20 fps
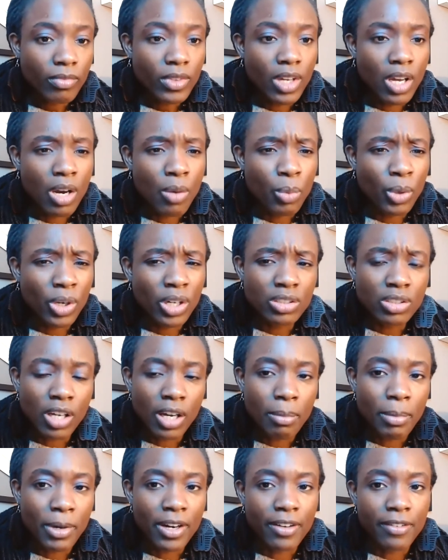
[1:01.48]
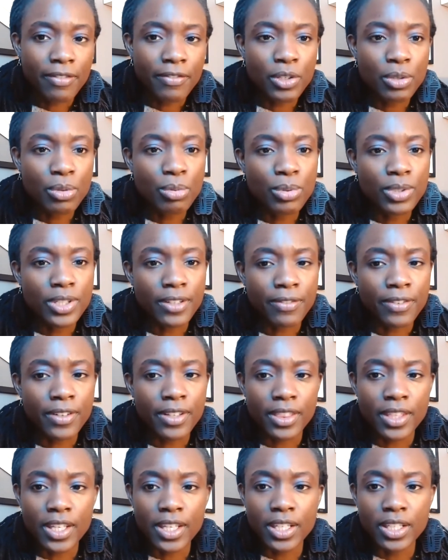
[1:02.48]
we're going to talk about a few
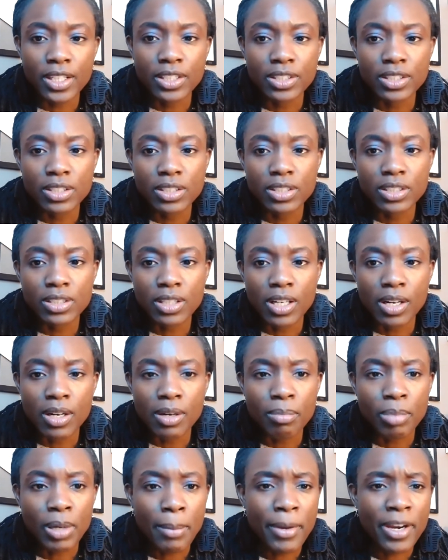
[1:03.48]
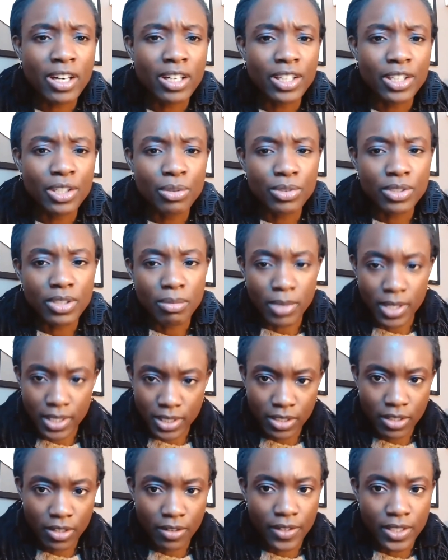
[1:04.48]
different things, primarily using
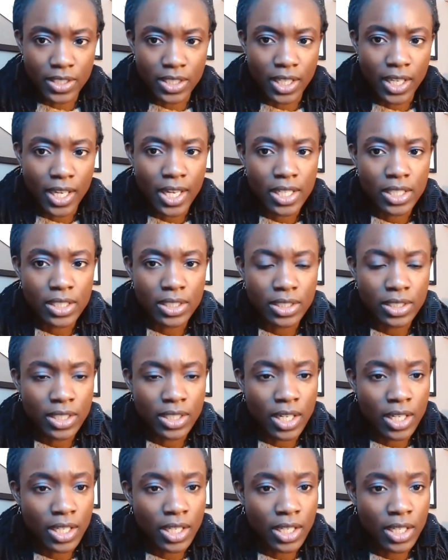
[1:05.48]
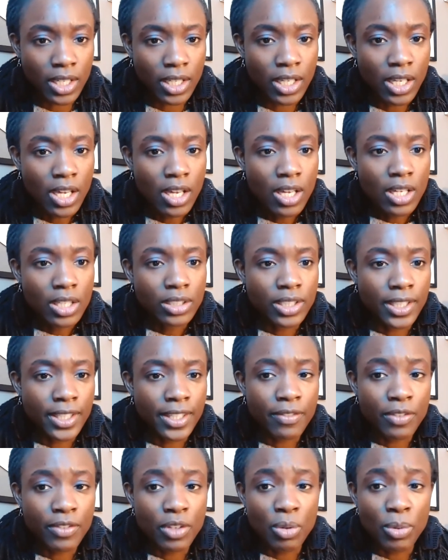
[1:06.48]
myself as a case study to
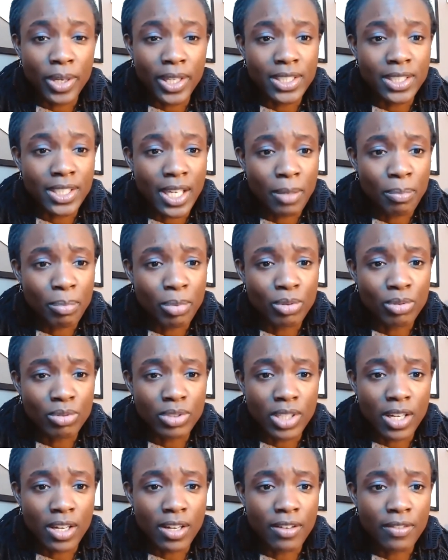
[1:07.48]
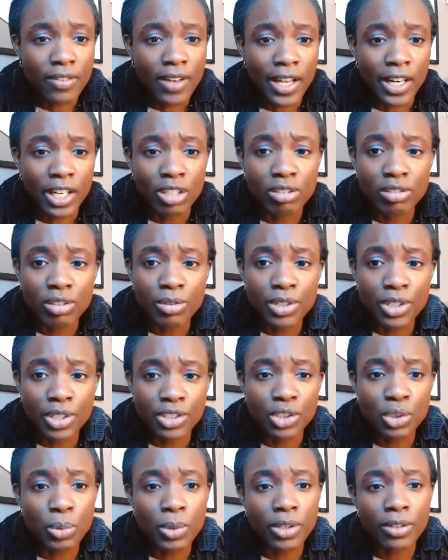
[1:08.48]
give you examples of how to grow your
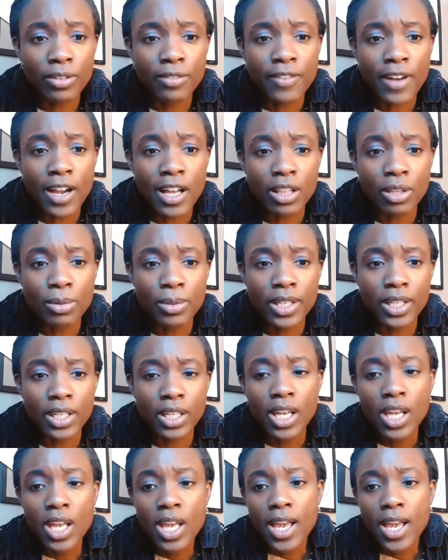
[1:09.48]
Twitter following.